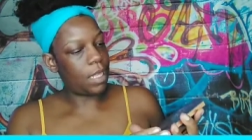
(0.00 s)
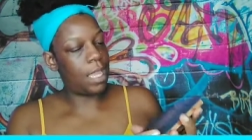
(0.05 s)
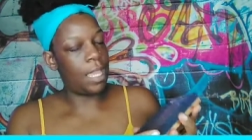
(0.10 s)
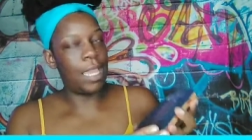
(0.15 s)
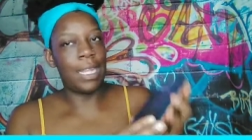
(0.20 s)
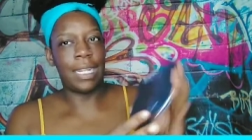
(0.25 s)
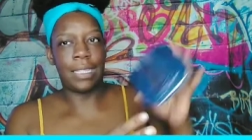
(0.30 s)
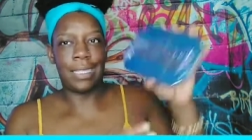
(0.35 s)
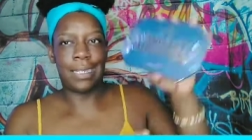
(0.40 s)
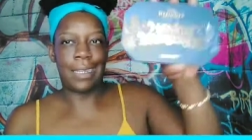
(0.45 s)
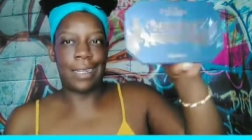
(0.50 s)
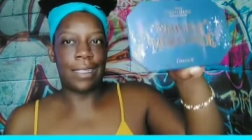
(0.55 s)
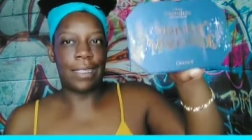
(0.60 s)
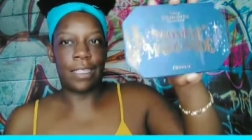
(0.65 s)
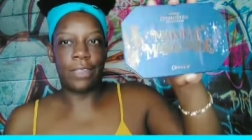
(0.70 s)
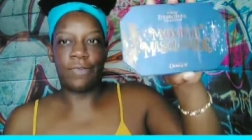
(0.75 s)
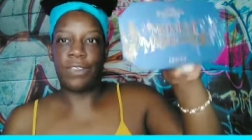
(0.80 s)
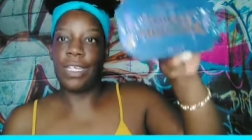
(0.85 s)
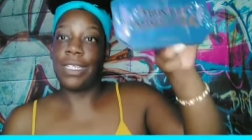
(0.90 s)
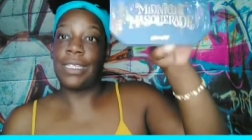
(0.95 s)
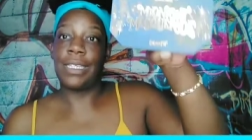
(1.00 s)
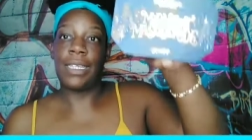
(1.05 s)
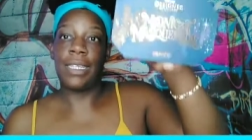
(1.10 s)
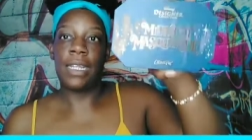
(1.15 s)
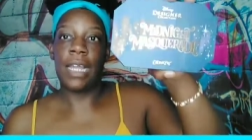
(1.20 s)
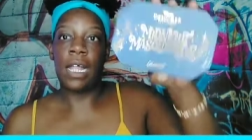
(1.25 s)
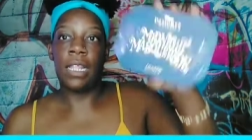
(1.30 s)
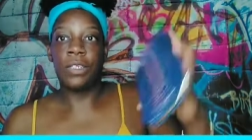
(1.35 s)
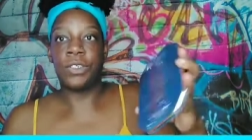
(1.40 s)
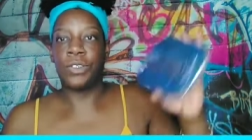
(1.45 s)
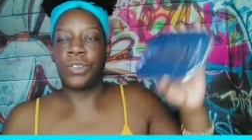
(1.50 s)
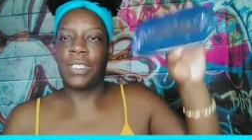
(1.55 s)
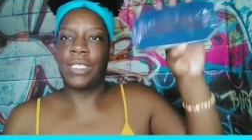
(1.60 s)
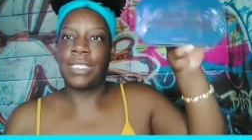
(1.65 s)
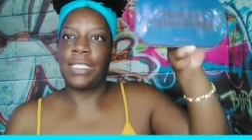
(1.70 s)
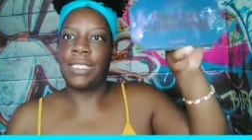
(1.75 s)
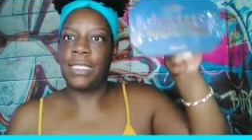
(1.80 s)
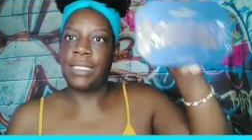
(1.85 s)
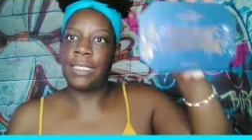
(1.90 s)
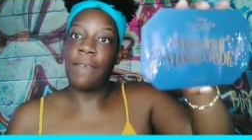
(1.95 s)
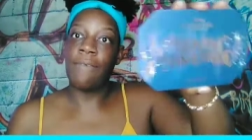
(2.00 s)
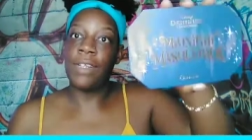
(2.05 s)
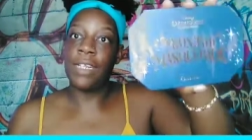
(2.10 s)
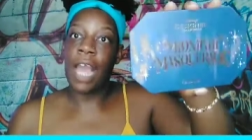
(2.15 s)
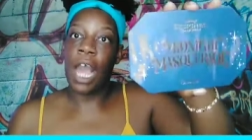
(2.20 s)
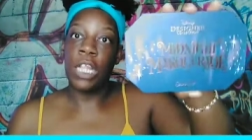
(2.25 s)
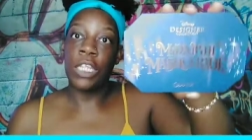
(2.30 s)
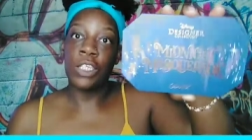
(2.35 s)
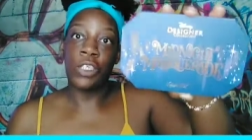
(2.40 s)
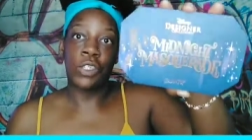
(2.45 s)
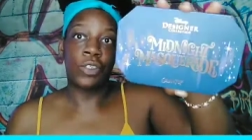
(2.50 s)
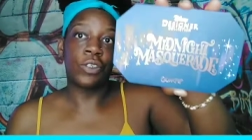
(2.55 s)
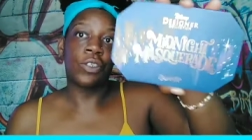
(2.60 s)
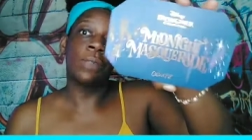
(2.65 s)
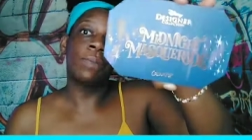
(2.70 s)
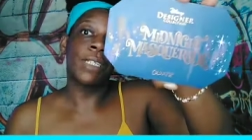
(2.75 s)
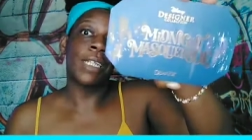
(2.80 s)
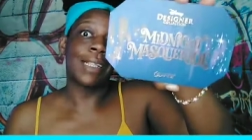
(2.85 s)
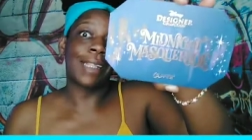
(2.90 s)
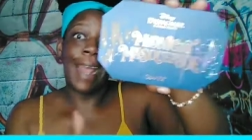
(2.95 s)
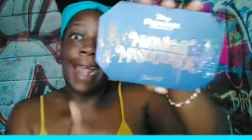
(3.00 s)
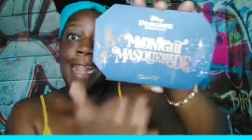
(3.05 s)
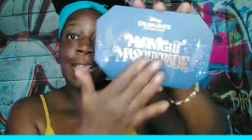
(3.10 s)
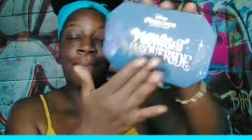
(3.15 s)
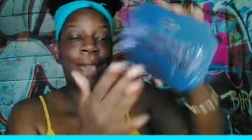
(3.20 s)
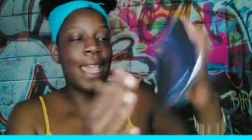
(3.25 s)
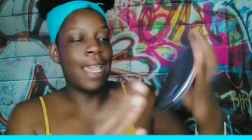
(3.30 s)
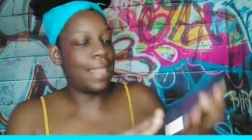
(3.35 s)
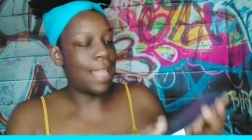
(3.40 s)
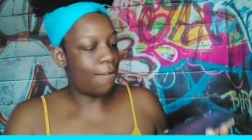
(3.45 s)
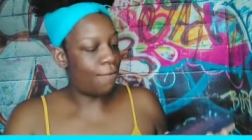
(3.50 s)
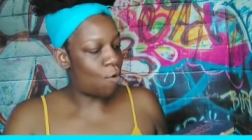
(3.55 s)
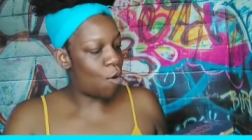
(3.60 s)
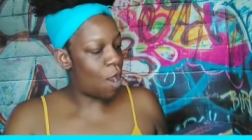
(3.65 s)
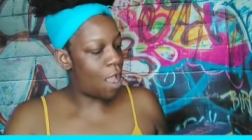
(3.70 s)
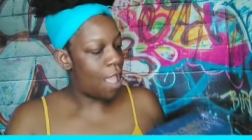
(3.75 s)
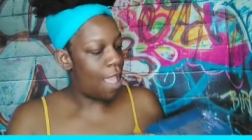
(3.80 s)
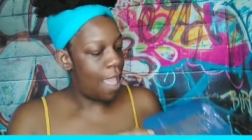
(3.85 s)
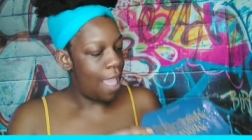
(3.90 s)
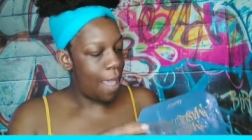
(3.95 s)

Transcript: And I think I got this for like $10 or $7 or something like that. I didn't pay a lot for it.